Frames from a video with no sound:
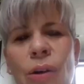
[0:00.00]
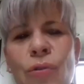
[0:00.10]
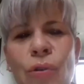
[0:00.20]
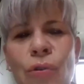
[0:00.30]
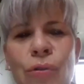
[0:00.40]

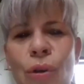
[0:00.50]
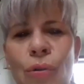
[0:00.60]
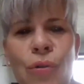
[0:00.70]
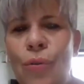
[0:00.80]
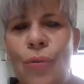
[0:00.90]
also, there's
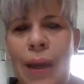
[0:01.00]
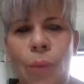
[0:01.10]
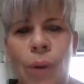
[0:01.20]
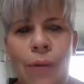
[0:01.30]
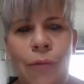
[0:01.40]
also like
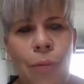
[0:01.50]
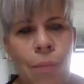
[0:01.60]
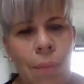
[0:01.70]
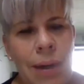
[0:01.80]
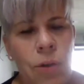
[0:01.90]
whenever
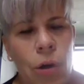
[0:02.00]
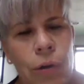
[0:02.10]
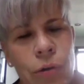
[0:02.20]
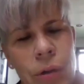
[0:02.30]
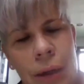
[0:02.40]
my
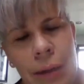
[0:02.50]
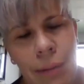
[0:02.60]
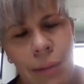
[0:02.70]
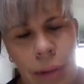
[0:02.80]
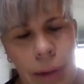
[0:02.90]
daughter's
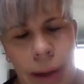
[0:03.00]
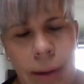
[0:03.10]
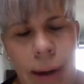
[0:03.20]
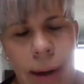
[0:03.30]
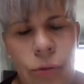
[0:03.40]
in
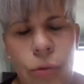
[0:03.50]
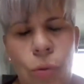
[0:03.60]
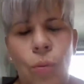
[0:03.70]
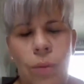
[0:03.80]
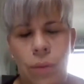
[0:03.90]
a high
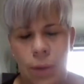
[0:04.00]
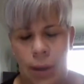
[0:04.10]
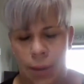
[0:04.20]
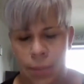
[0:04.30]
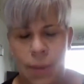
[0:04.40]
school
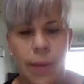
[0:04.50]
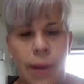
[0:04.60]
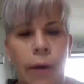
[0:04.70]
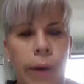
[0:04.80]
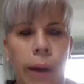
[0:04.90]
in the
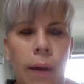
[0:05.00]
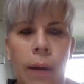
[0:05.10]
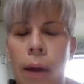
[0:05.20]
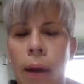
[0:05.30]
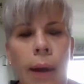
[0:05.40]
area,
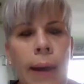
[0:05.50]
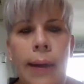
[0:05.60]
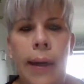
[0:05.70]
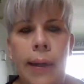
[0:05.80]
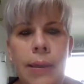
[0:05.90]
and
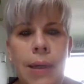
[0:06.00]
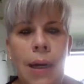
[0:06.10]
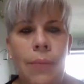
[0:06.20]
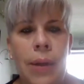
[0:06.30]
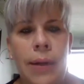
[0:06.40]

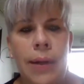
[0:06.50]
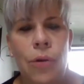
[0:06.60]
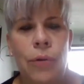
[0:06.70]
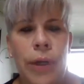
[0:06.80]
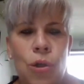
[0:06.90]
anytime they need
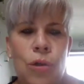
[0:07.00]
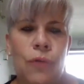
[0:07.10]
donations